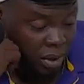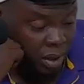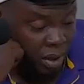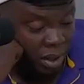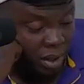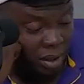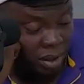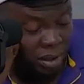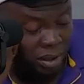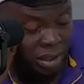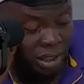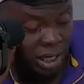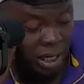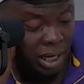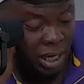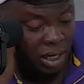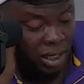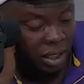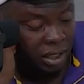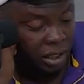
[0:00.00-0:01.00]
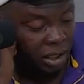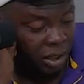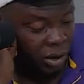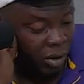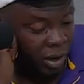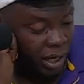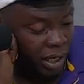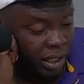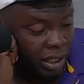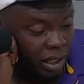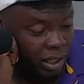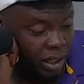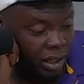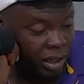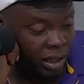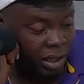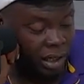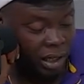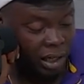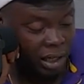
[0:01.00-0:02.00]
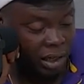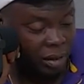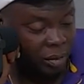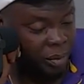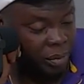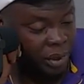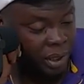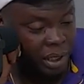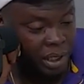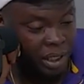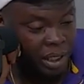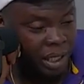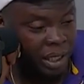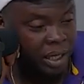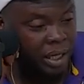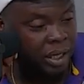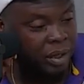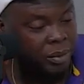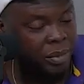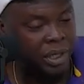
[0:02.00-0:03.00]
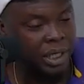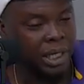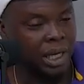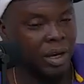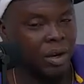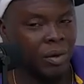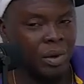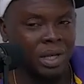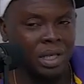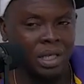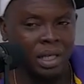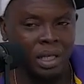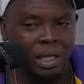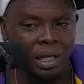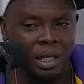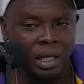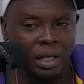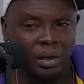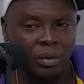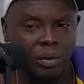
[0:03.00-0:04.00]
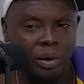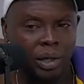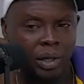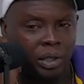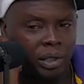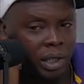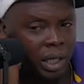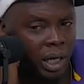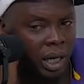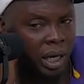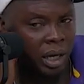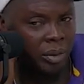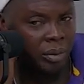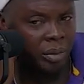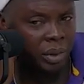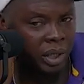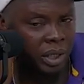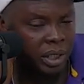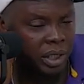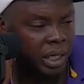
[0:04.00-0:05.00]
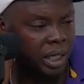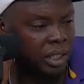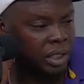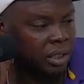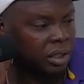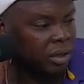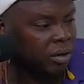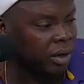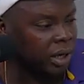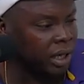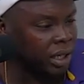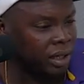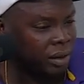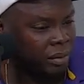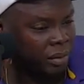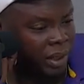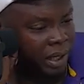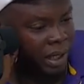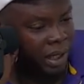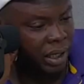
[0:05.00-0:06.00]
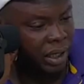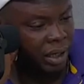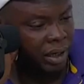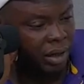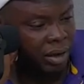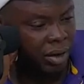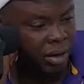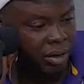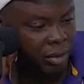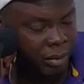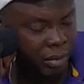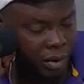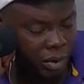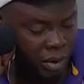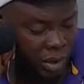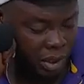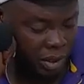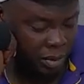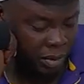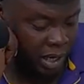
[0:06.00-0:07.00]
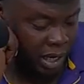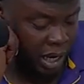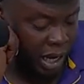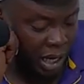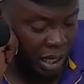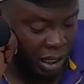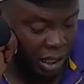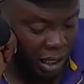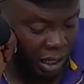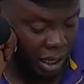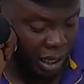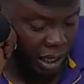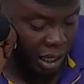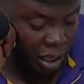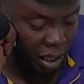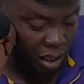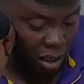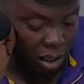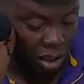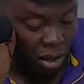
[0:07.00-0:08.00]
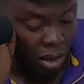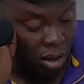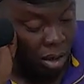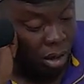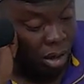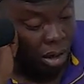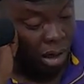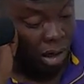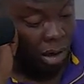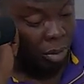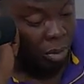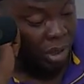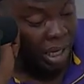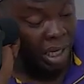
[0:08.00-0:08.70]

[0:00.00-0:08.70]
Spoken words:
Shout out to Jaqueline and BJ. BJ always in here anyway. Shout out to BJ, Jaqueline, man, all them boys, man. Allie Gay, Mingo.